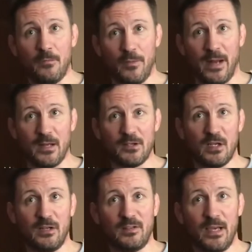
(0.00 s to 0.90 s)

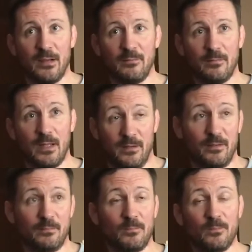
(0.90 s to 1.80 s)
financially set, and
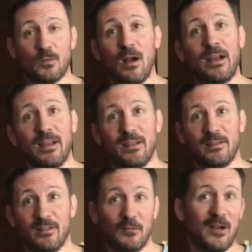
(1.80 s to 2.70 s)
his
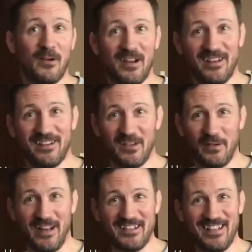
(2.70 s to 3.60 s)
grandkids and great-grandkids are
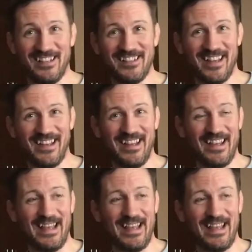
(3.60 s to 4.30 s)
financially set.